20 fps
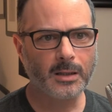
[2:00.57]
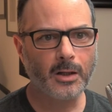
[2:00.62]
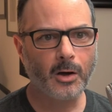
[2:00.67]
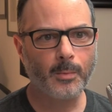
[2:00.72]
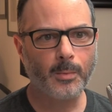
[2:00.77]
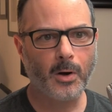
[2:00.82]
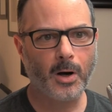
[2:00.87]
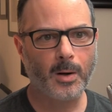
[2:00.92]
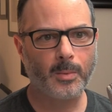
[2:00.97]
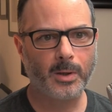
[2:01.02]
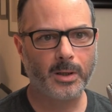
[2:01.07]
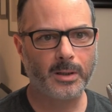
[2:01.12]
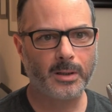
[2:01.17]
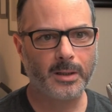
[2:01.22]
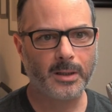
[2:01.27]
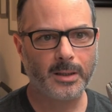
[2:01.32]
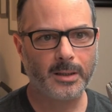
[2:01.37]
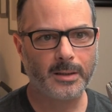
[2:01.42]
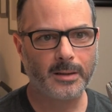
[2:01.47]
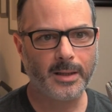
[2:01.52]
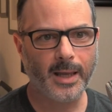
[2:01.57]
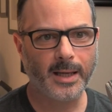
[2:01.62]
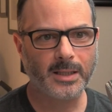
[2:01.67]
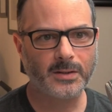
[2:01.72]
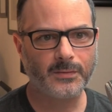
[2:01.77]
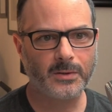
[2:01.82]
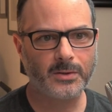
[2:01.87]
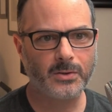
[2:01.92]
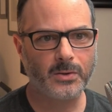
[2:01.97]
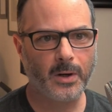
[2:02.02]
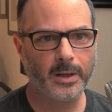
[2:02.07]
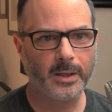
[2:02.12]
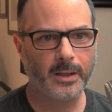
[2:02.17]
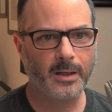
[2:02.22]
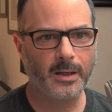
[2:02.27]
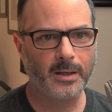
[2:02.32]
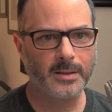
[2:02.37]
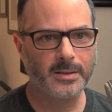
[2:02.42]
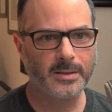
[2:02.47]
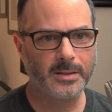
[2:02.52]
hello, Barbara. Thanks for
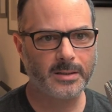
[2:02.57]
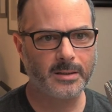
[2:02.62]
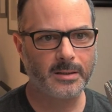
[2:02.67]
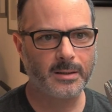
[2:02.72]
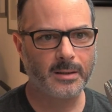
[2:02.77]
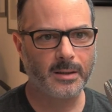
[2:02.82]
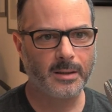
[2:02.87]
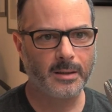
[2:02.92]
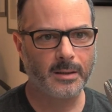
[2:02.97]
joining us.